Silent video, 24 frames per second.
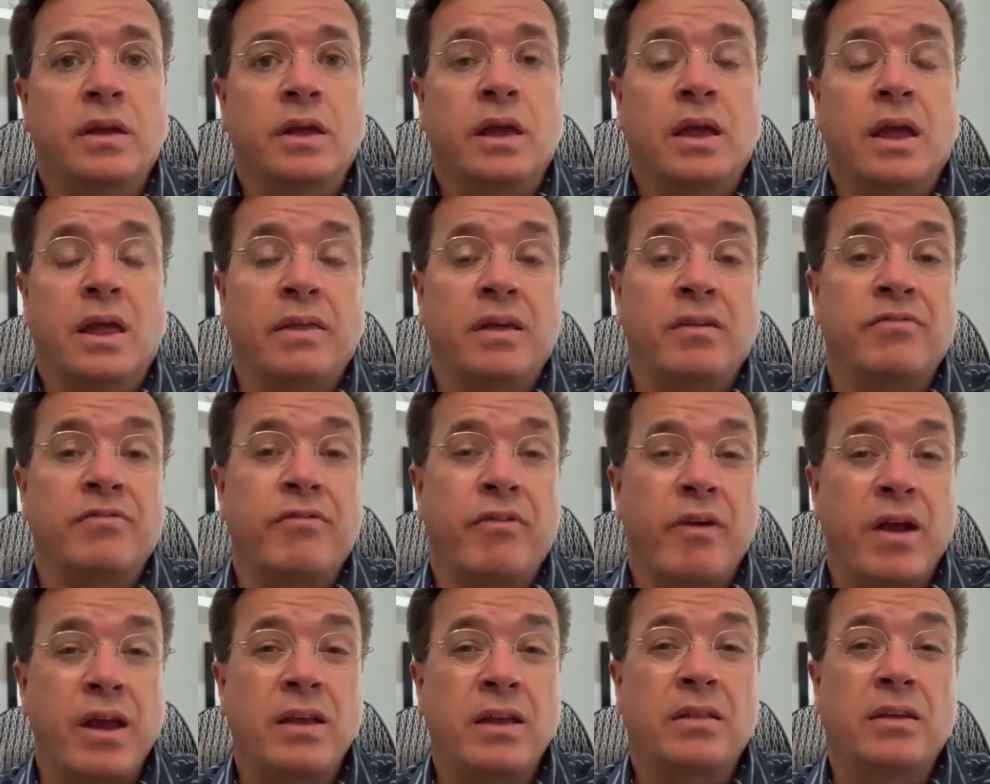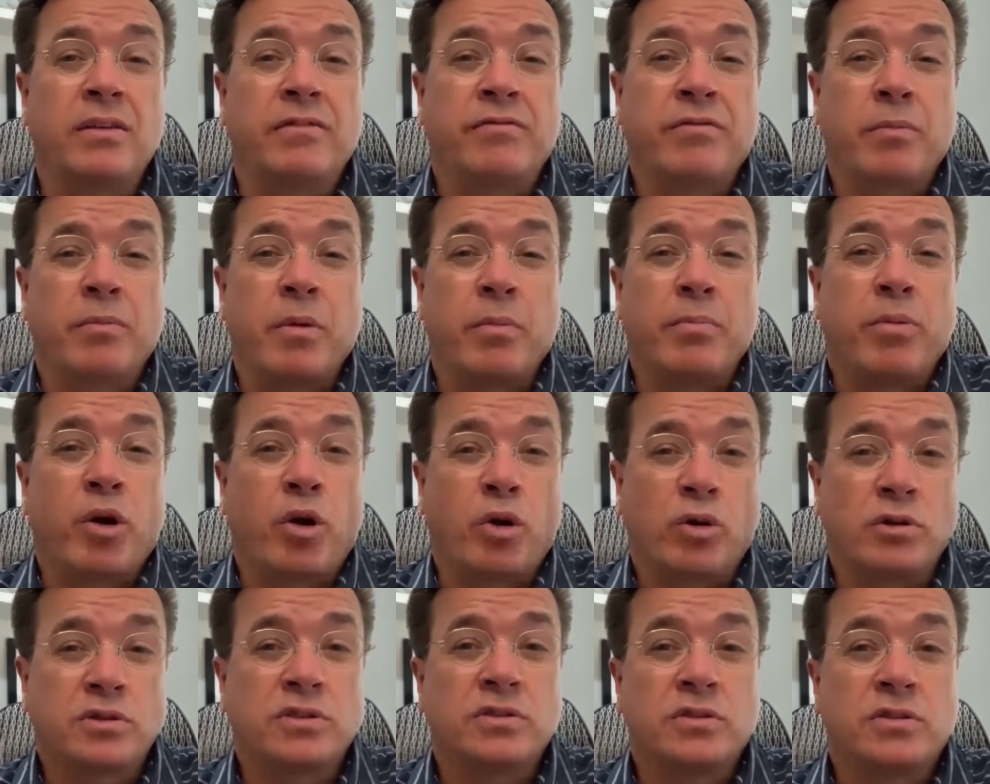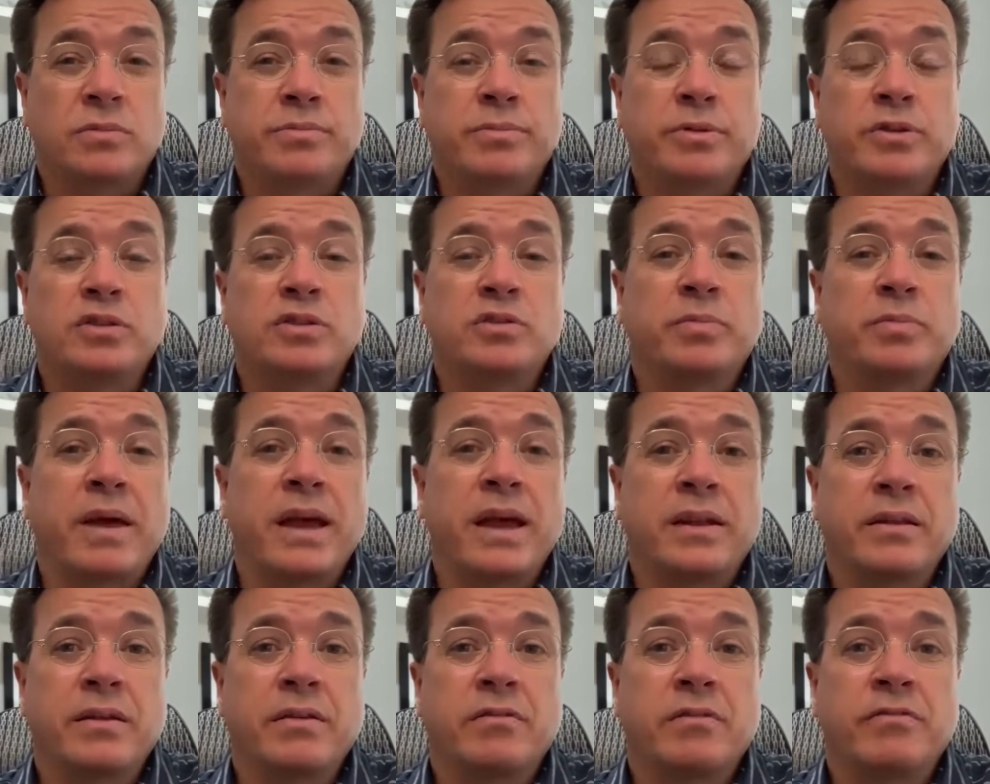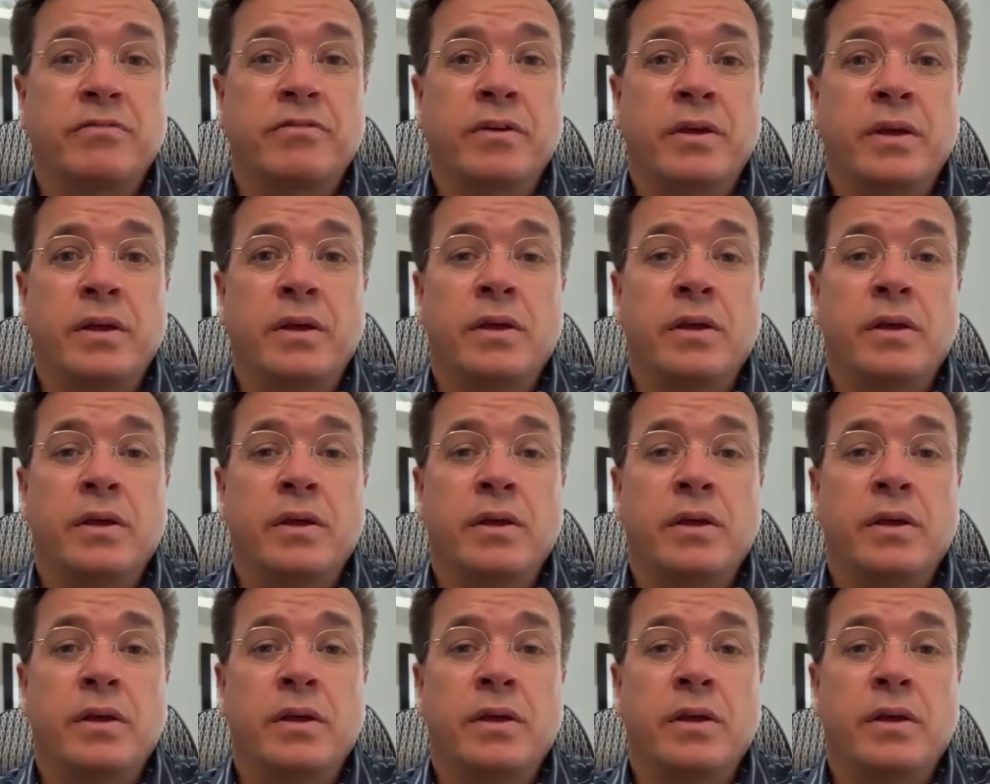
And then frankly, from a personal perspective,